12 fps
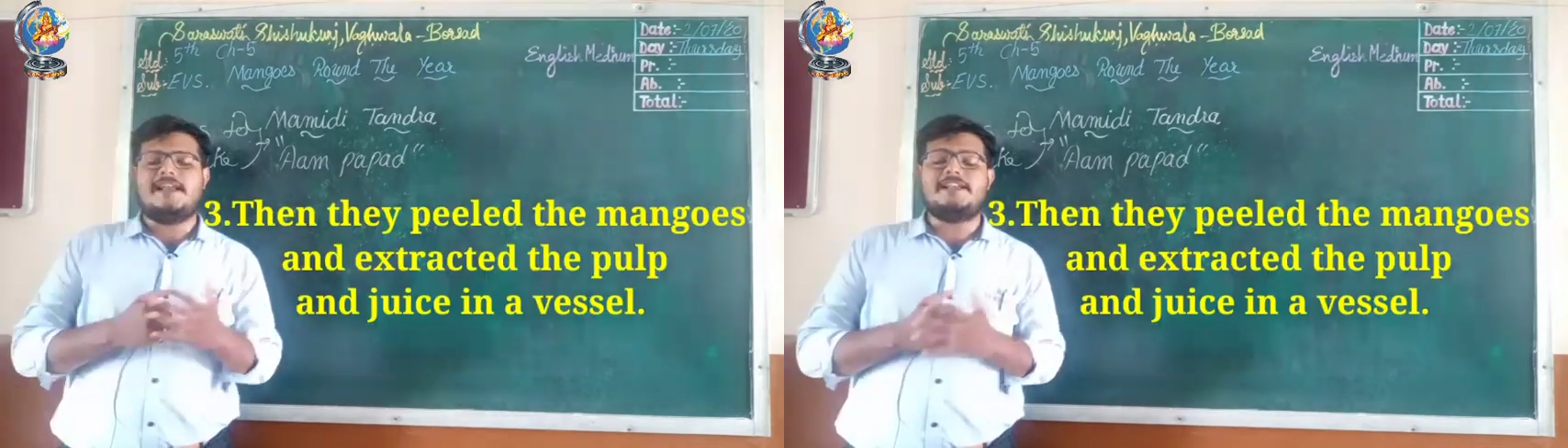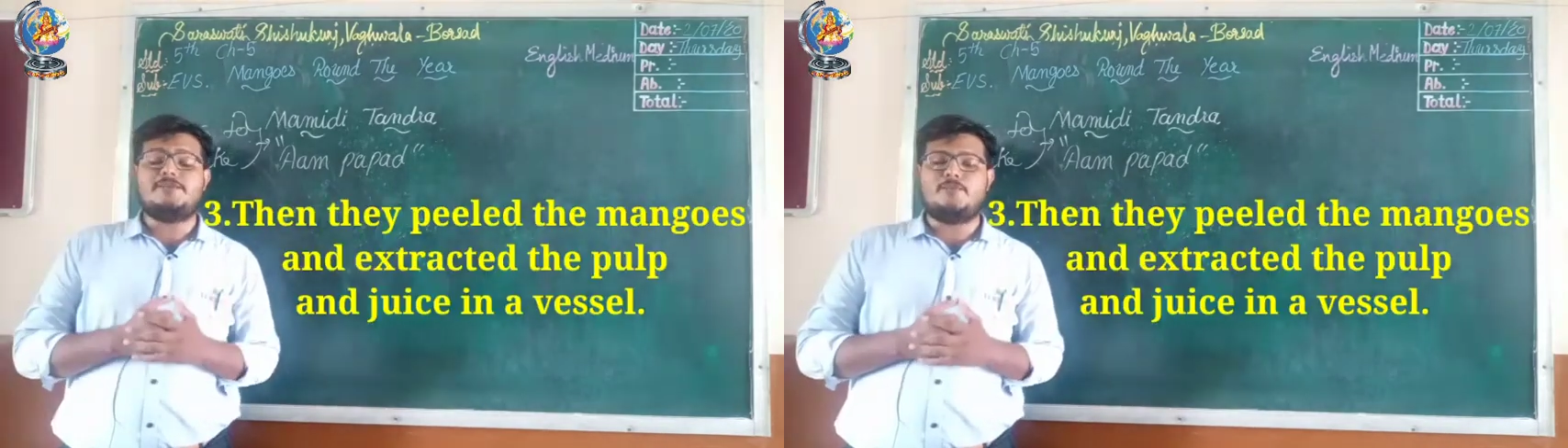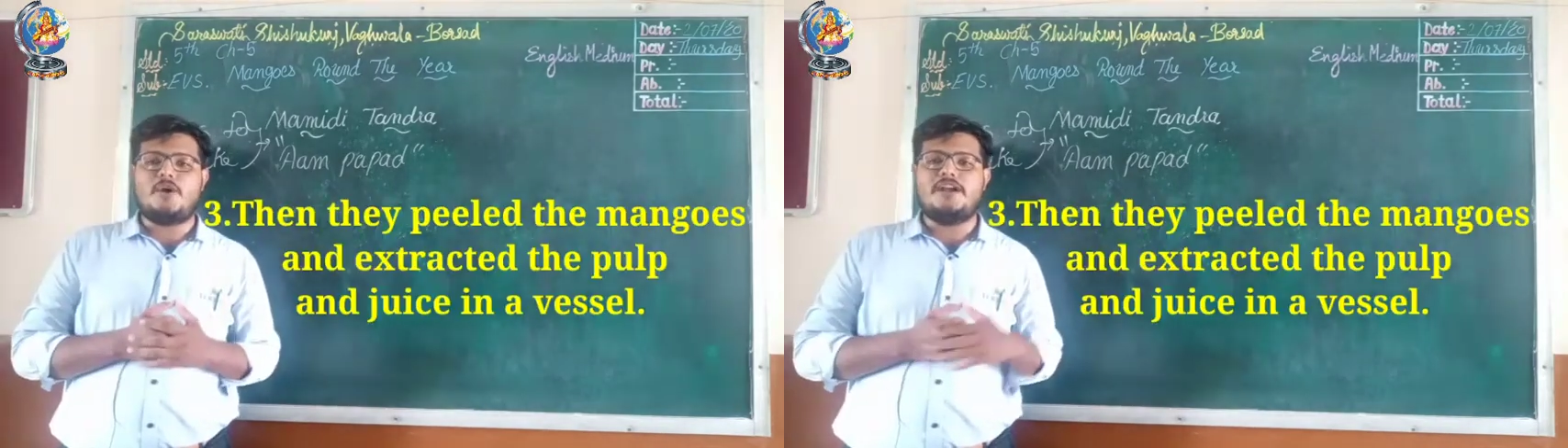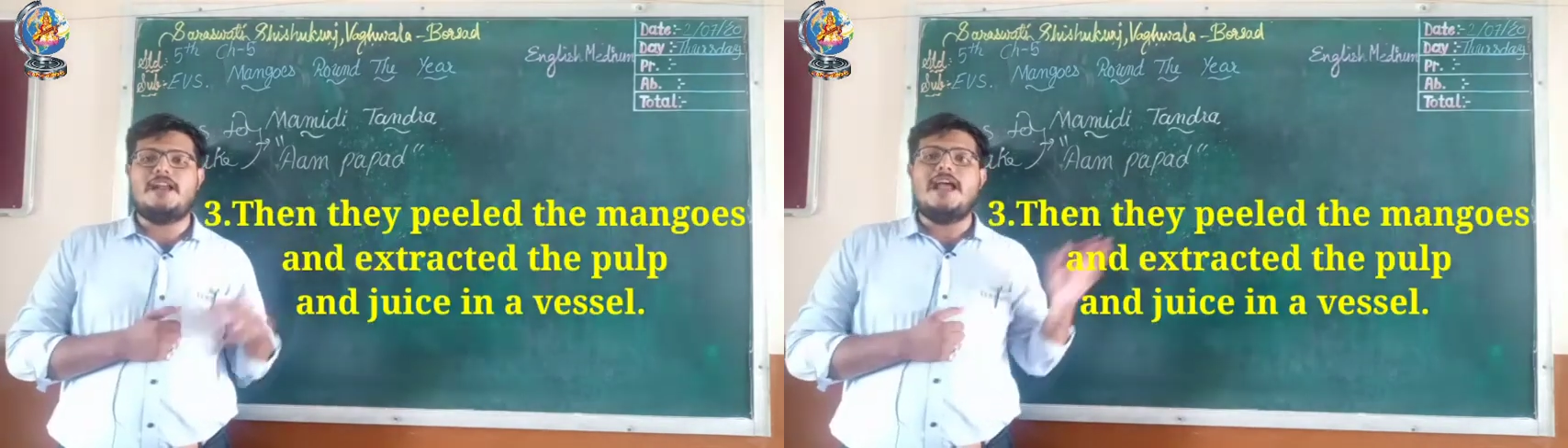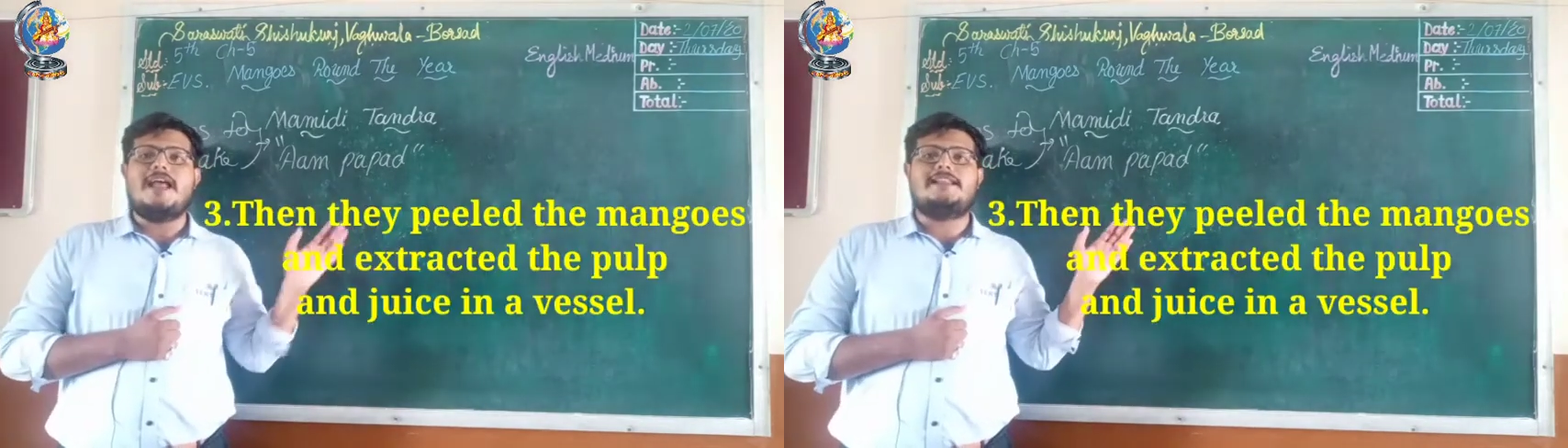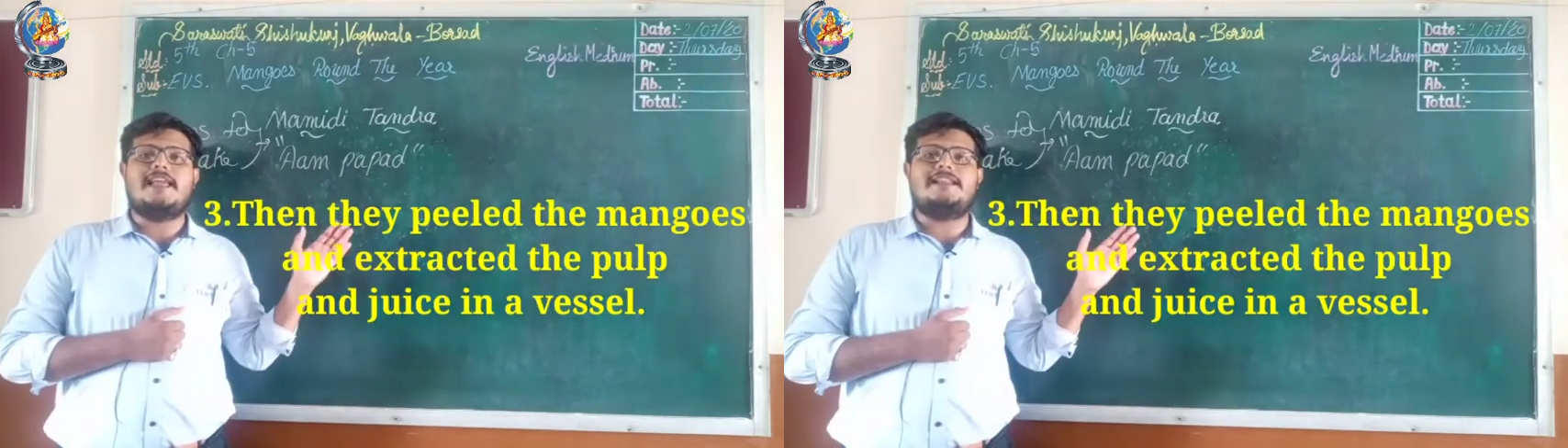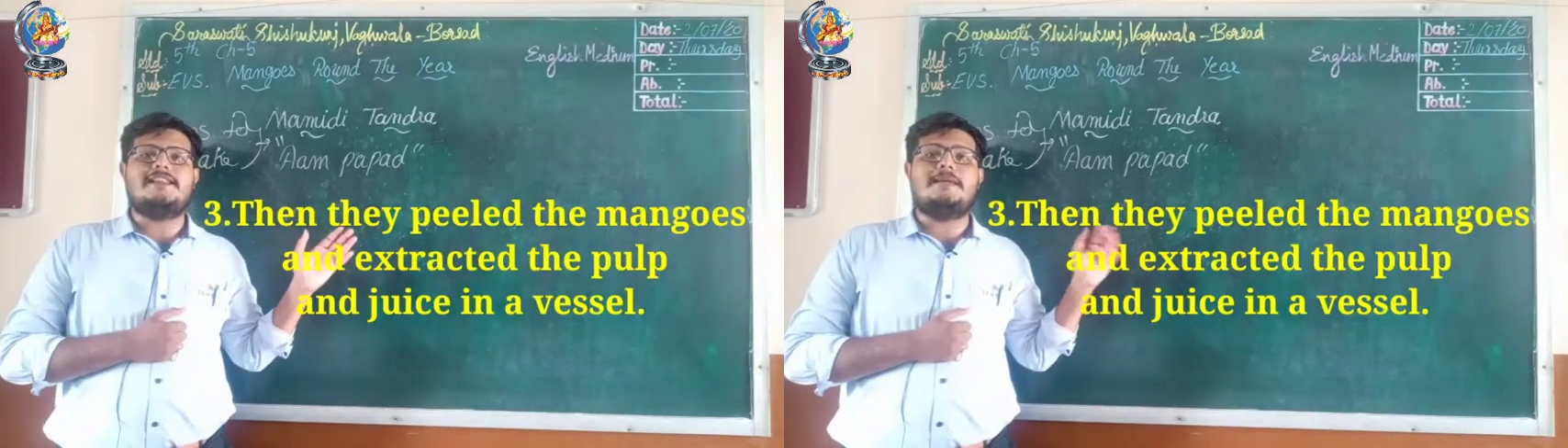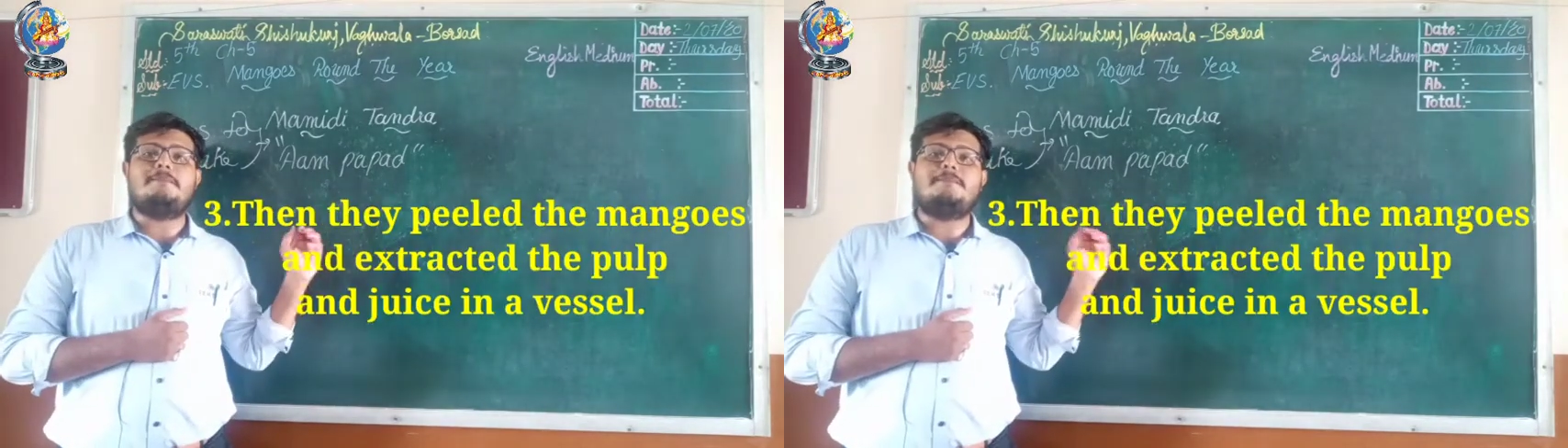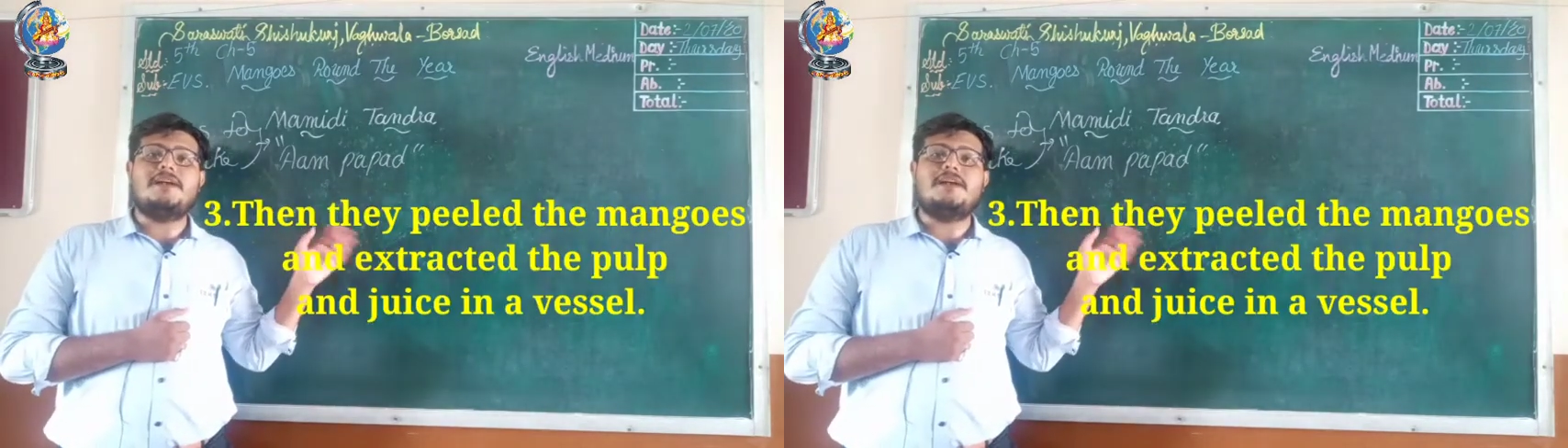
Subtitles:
Next point, then they